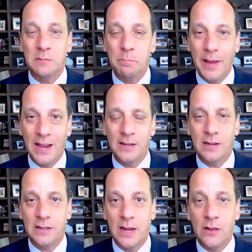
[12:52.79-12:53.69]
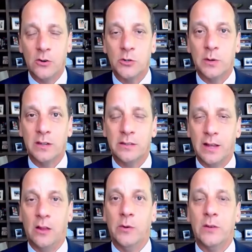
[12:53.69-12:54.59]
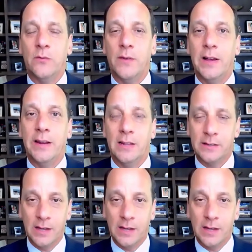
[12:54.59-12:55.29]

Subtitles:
banding together to accelerate finance